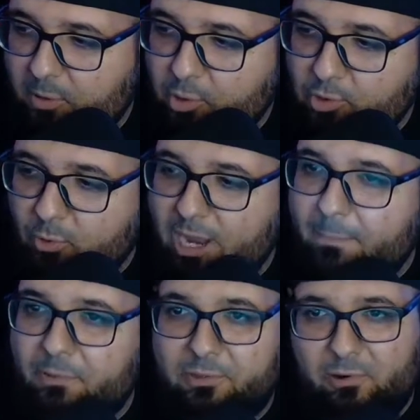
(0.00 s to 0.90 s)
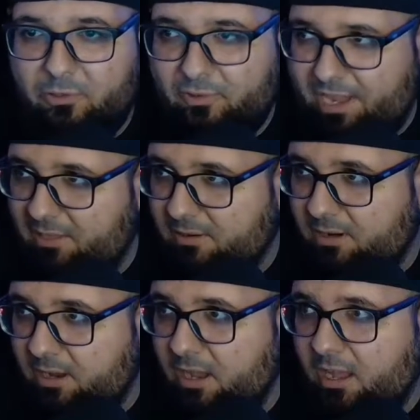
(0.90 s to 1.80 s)
short episode altogether.
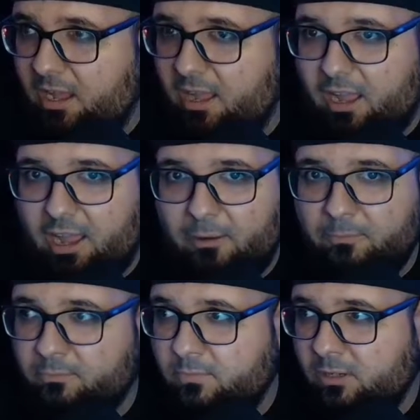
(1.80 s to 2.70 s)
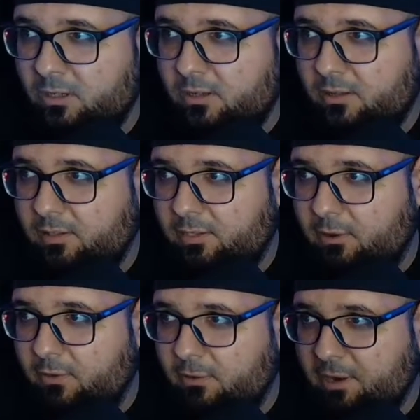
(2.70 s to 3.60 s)
So
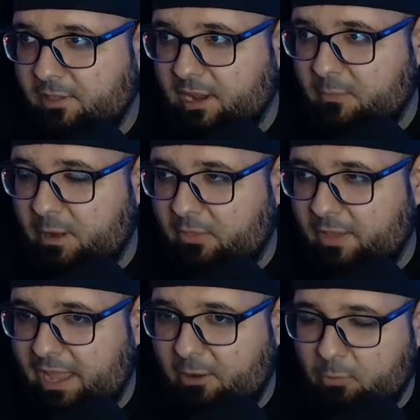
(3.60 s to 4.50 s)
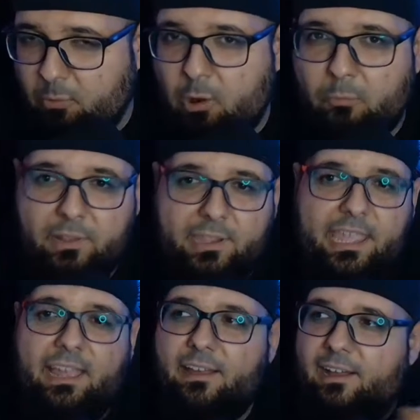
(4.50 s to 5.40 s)
very excited about that. We'll hopefully
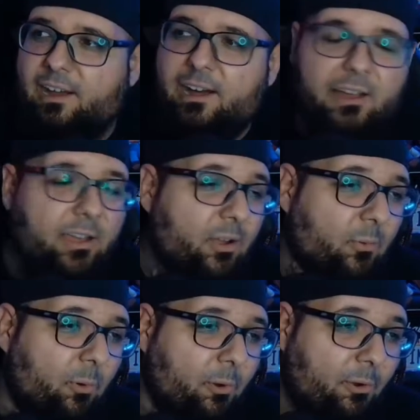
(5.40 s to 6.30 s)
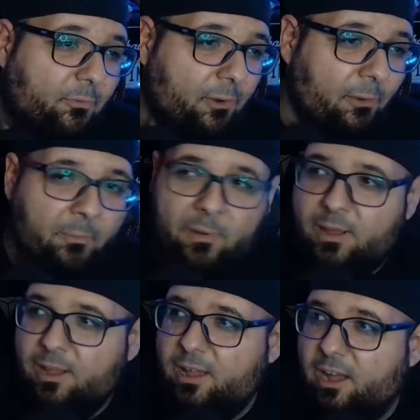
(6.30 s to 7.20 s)
get word from
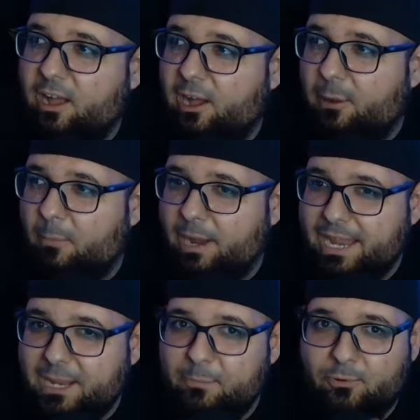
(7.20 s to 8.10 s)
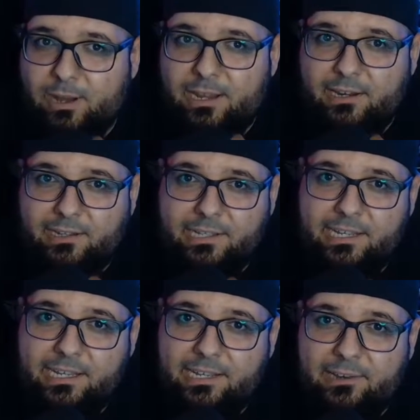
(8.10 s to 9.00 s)
Mike and Britt,
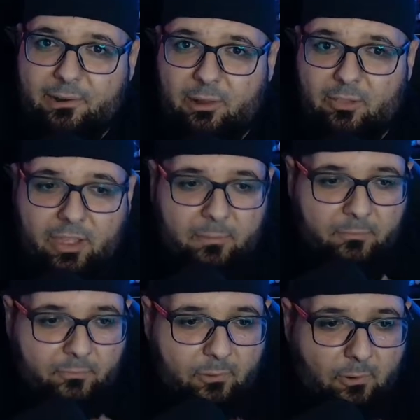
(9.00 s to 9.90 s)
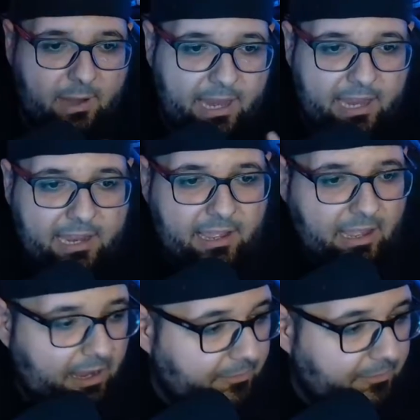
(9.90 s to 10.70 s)
Lee, and all of them for a